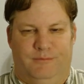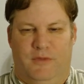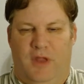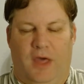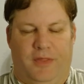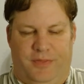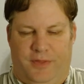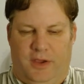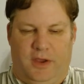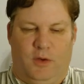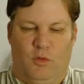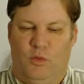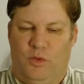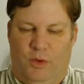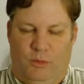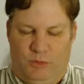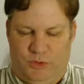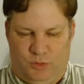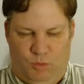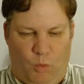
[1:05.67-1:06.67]
nothing
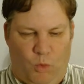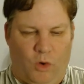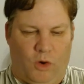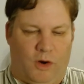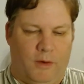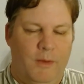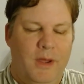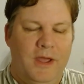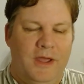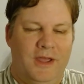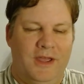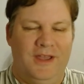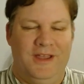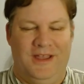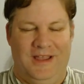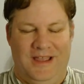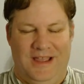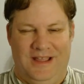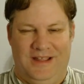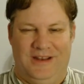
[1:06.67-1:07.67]
that was warm.
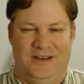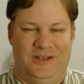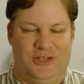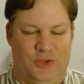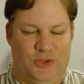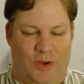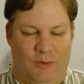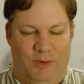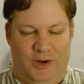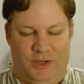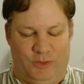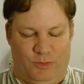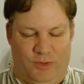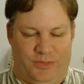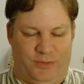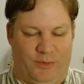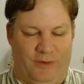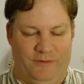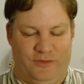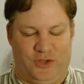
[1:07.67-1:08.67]
And so I went to
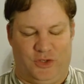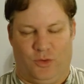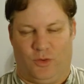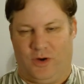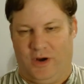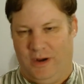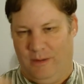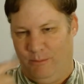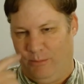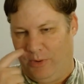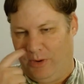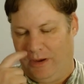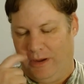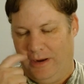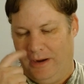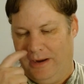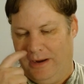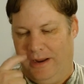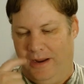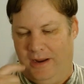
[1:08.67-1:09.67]
a thrift store and
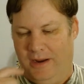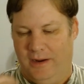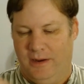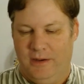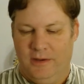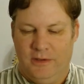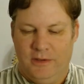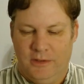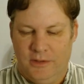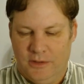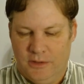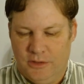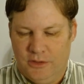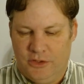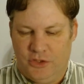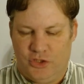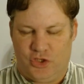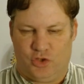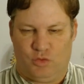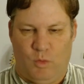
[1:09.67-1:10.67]
bought a
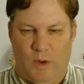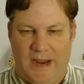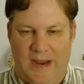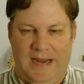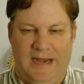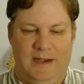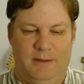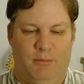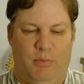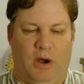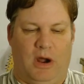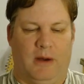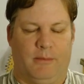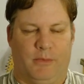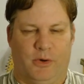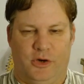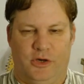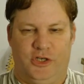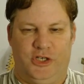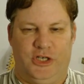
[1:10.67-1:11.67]
suede
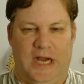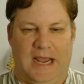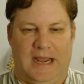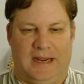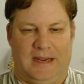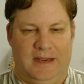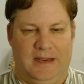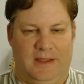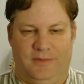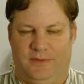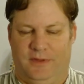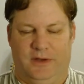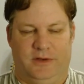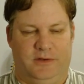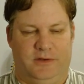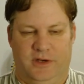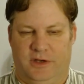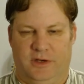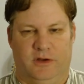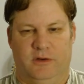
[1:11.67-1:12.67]
bomber jacket
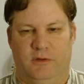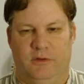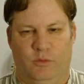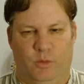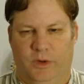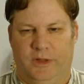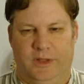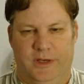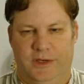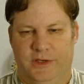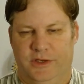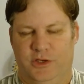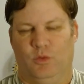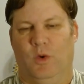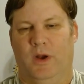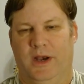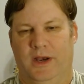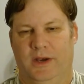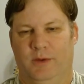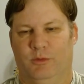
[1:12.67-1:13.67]
that didn't really do
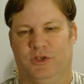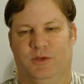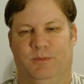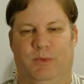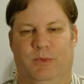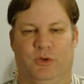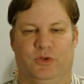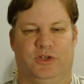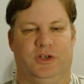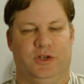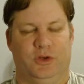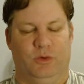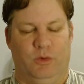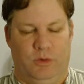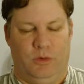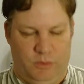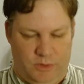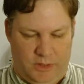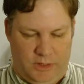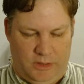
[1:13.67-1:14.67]
what it was supposed to
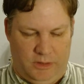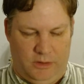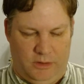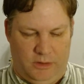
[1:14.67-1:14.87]
do.